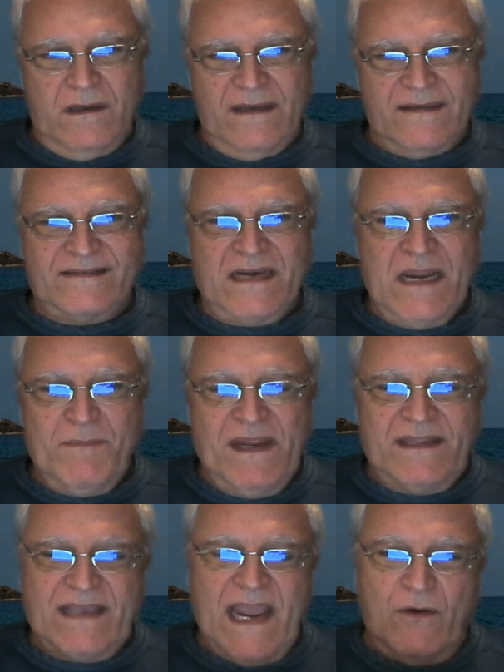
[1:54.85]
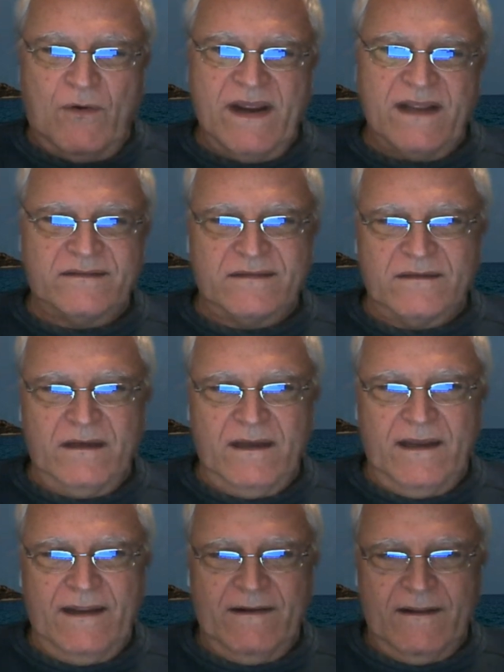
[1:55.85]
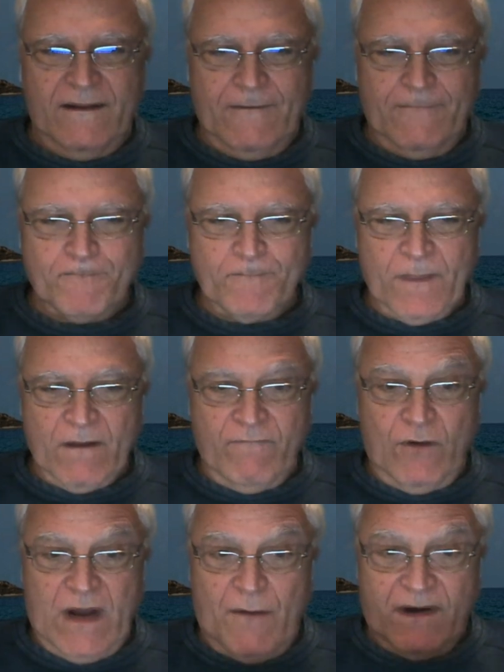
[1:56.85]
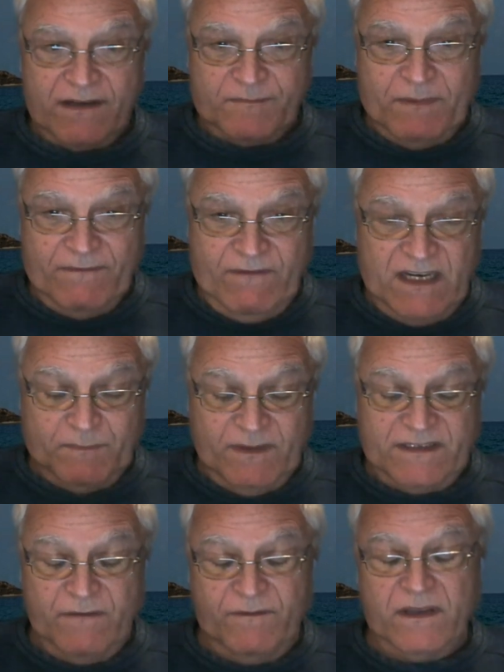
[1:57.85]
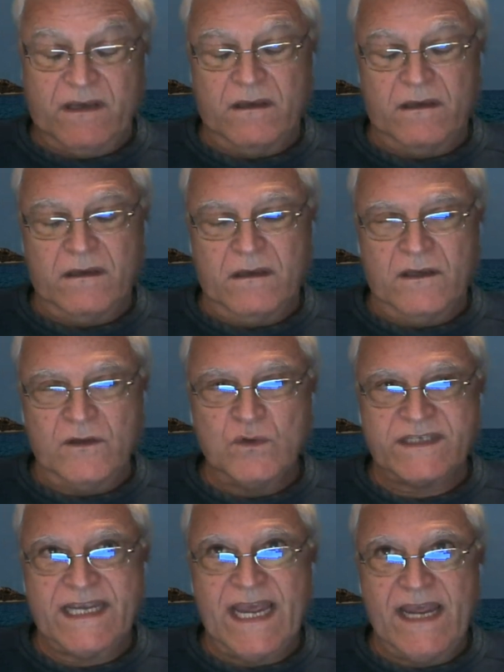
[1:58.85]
extremely tailored and for our very specific use